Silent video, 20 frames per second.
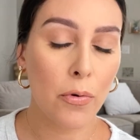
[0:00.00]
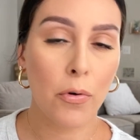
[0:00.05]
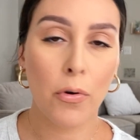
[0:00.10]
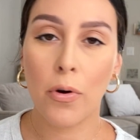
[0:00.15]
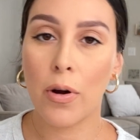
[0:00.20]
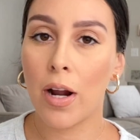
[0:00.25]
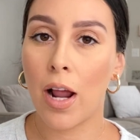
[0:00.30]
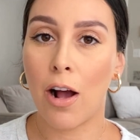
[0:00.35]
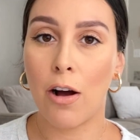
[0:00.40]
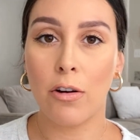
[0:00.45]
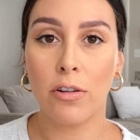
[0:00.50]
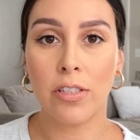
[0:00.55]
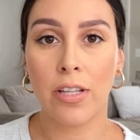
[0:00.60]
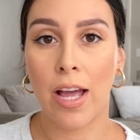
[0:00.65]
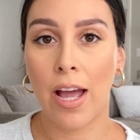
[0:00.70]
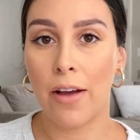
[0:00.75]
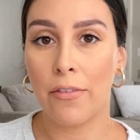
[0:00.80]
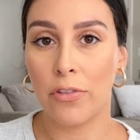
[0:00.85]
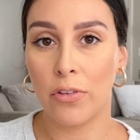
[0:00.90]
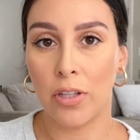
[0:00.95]
or else I
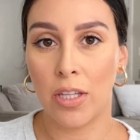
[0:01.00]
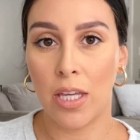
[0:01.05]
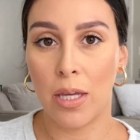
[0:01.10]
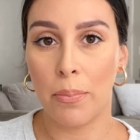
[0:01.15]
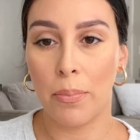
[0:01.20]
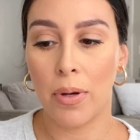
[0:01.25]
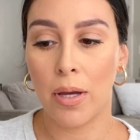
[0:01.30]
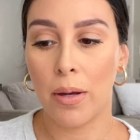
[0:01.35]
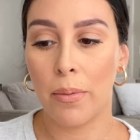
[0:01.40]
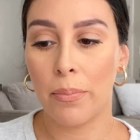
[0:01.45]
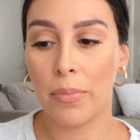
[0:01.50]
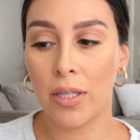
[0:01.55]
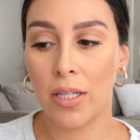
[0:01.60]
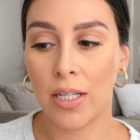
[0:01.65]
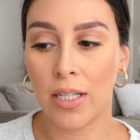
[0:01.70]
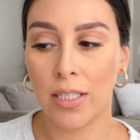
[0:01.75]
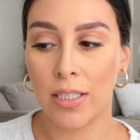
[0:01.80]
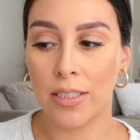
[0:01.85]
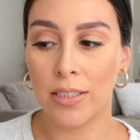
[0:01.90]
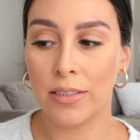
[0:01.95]
have to keep it
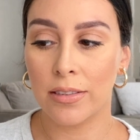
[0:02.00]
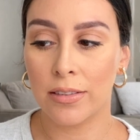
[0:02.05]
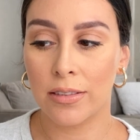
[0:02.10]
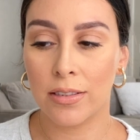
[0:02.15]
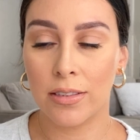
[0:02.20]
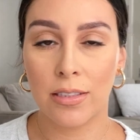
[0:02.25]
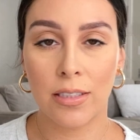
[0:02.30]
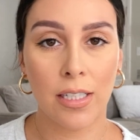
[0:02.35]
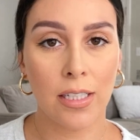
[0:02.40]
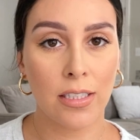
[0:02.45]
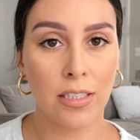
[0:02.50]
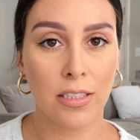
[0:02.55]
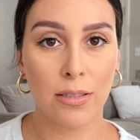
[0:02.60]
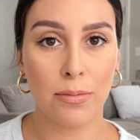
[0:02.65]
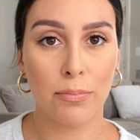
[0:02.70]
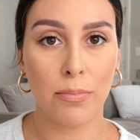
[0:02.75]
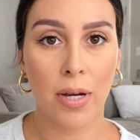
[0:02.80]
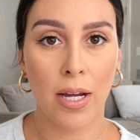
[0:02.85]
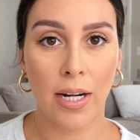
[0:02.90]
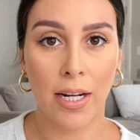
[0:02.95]
because it's
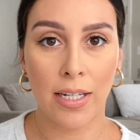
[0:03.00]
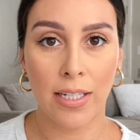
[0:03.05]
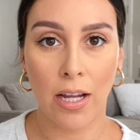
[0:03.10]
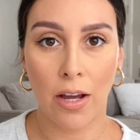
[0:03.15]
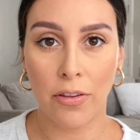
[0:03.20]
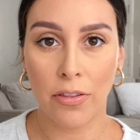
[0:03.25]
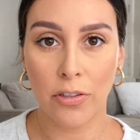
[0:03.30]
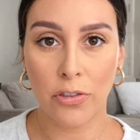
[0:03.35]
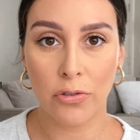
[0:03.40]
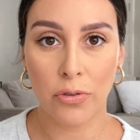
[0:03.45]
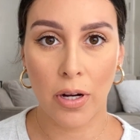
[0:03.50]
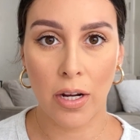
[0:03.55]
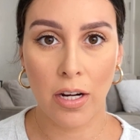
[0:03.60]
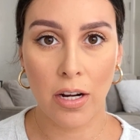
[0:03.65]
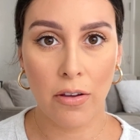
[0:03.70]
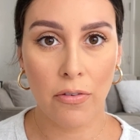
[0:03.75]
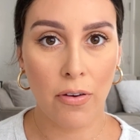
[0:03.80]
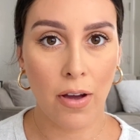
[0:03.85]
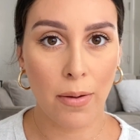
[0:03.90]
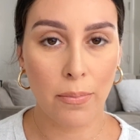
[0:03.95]
money down the drain
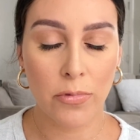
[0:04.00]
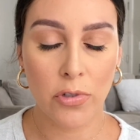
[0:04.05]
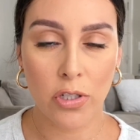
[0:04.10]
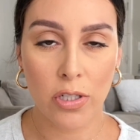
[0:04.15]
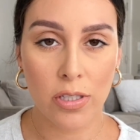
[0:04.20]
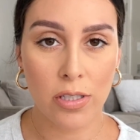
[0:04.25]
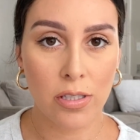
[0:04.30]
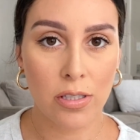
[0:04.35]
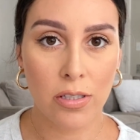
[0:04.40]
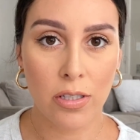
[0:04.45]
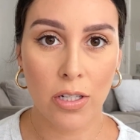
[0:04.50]
if I'm just,